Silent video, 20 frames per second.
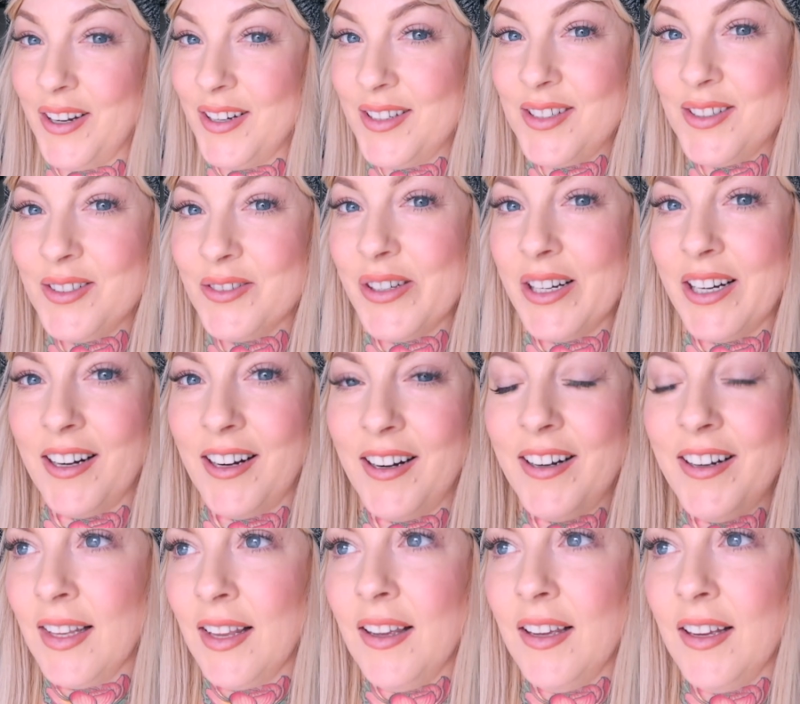I
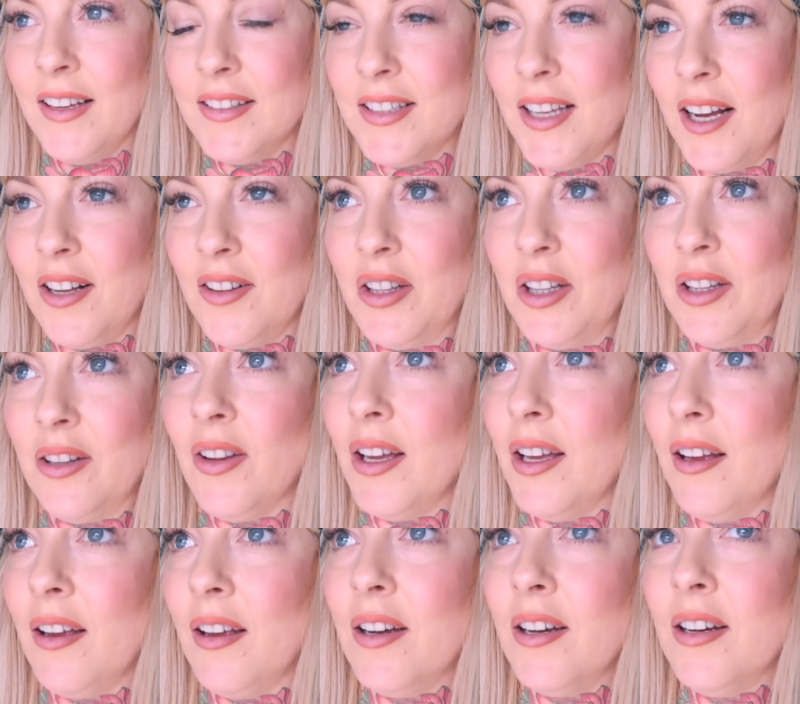swear, exactly
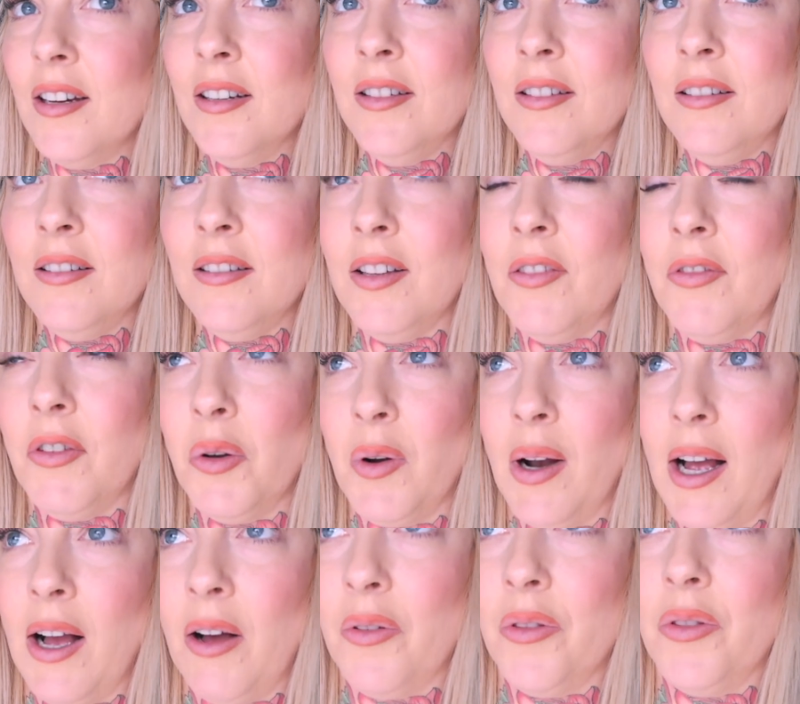like if you're
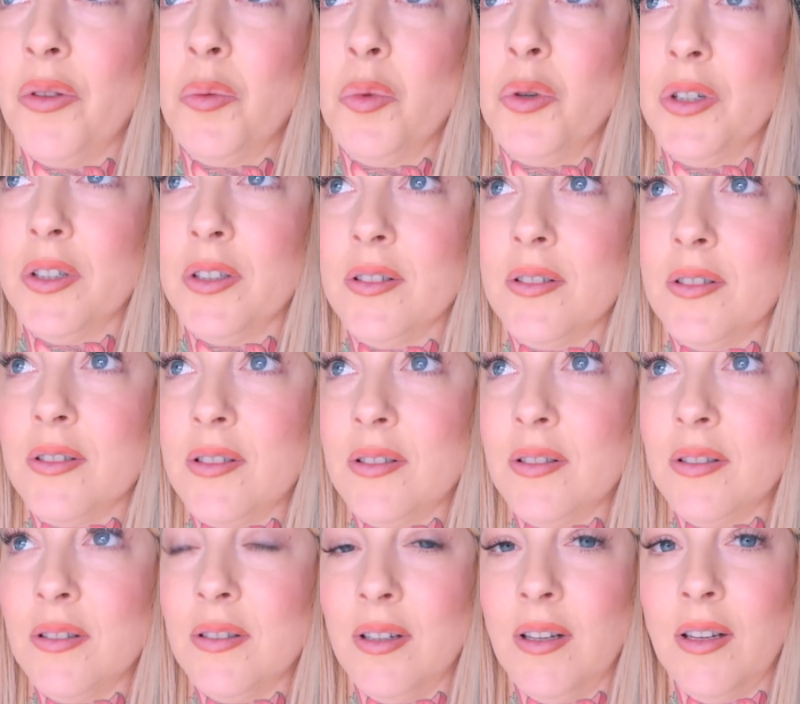out in the
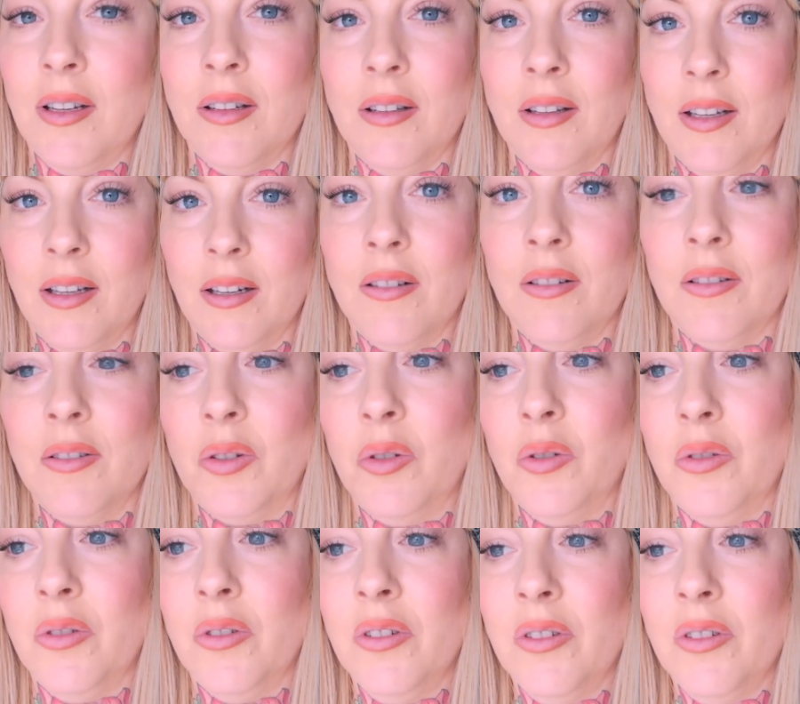woods and lit a
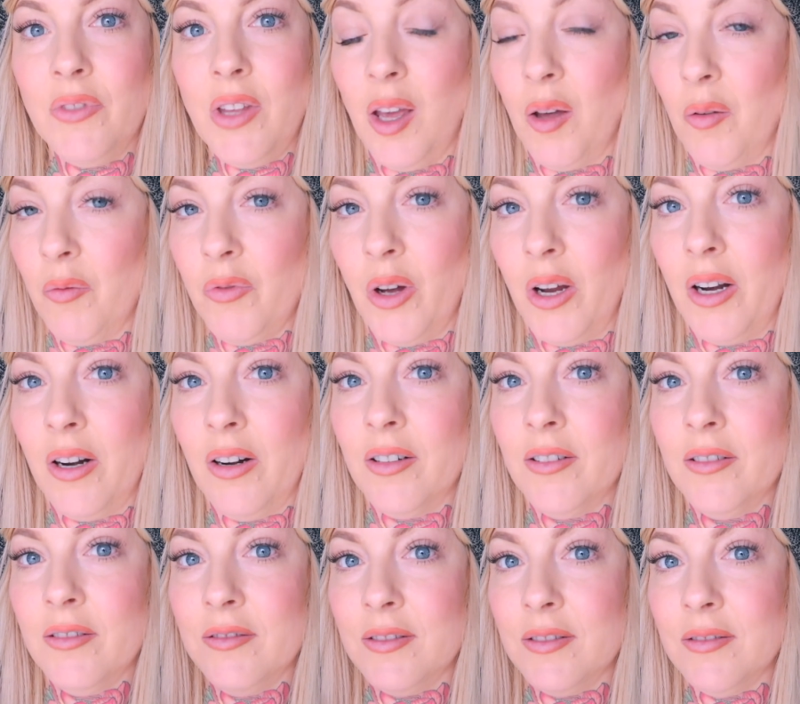little campfire.
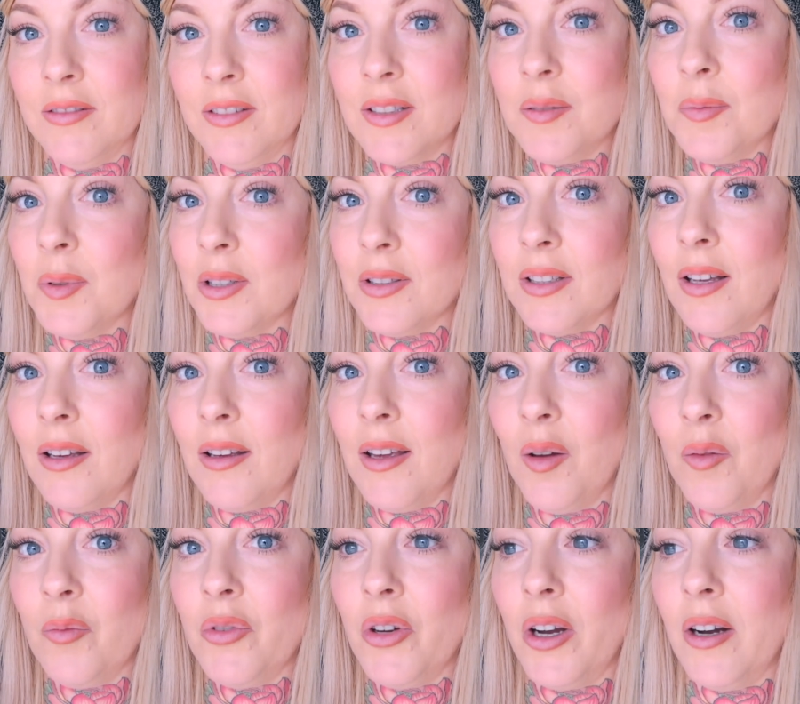It smells like a
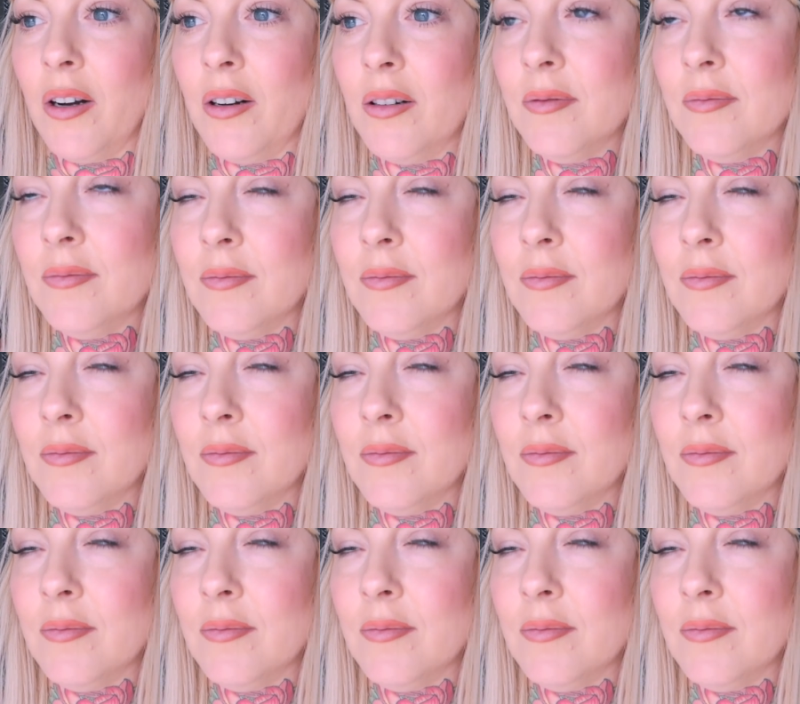campfire.